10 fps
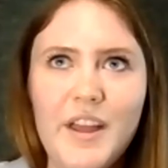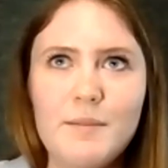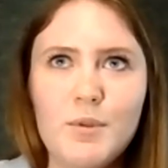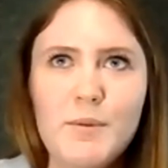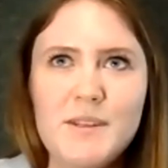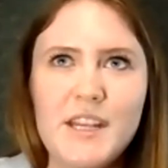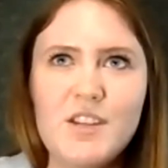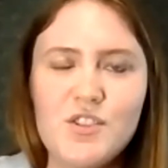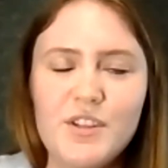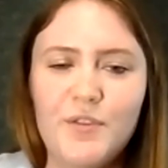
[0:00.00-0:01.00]
is that
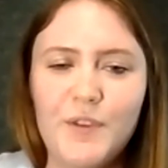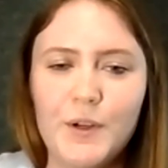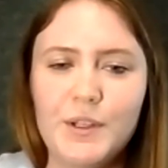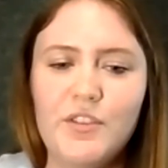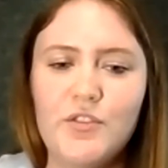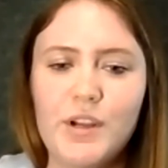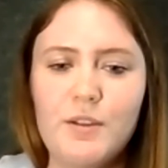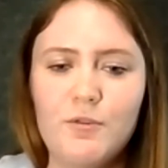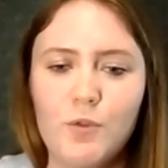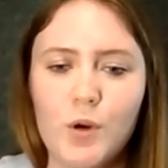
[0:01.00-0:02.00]
implementation is fairly
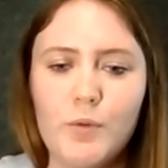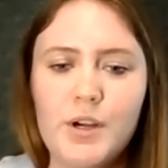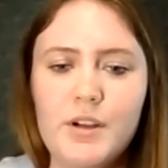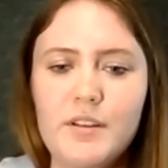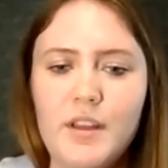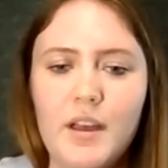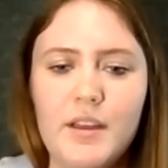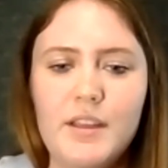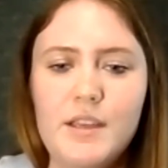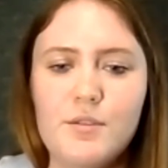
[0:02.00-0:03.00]
straightforward,
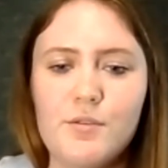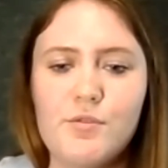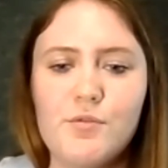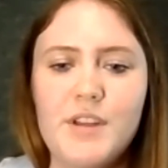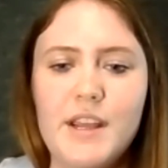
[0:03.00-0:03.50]
either through